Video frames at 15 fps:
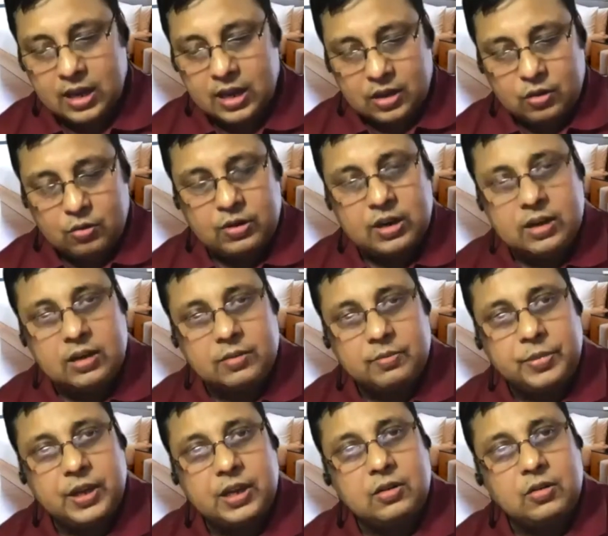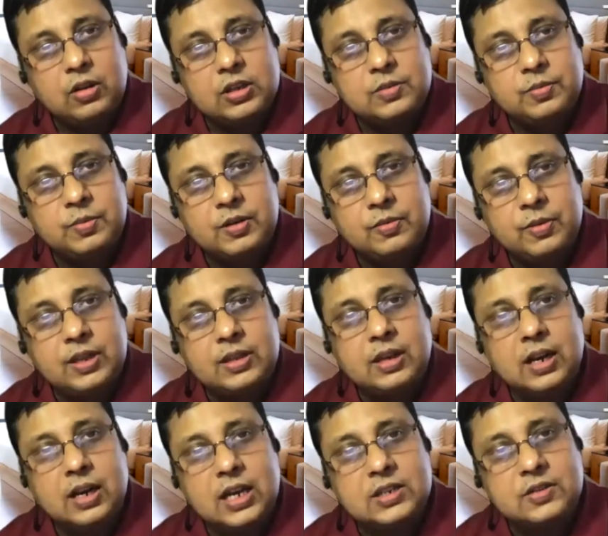you can compare cost between the
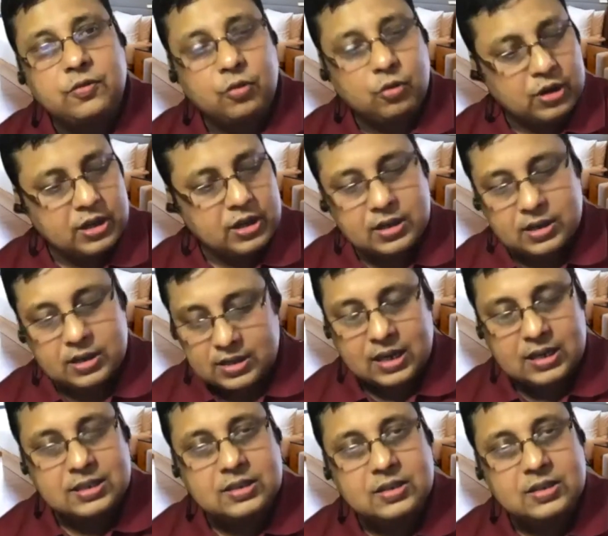last 4 years, last